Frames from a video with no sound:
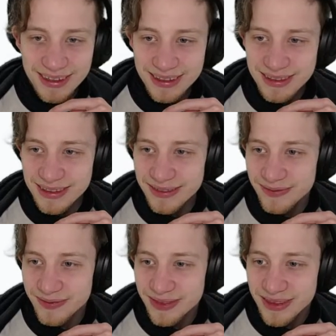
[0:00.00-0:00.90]
Let's see.
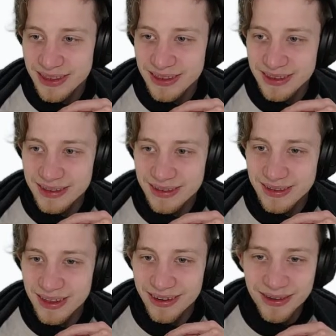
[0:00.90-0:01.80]

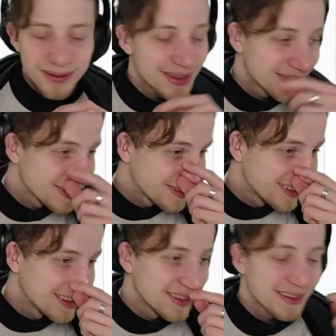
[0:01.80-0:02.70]
Still no
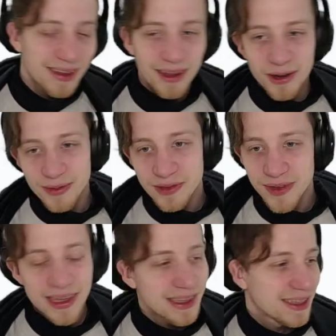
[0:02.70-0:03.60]
is
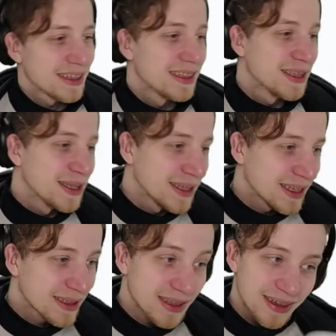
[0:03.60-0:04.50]
winning.
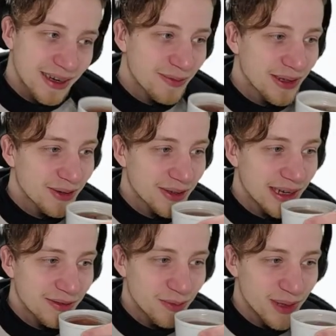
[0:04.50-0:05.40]
Sneaker, I think you're
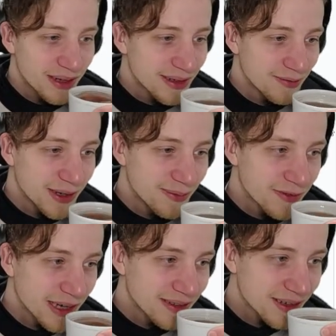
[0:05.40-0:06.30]
gonna have to bring some
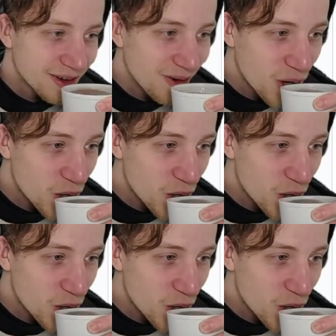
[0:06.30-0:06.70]
friends here.